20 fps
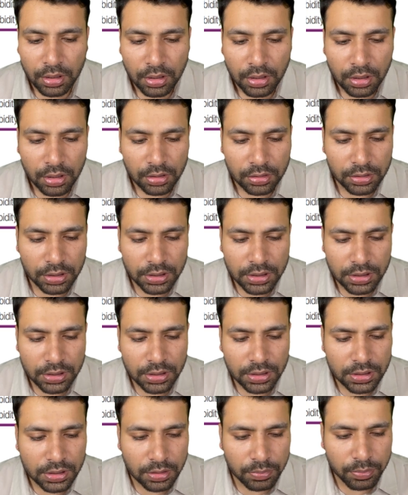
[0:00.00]
This is just
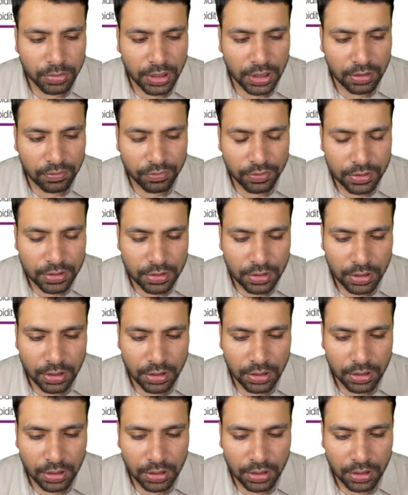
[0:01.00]
a brief history,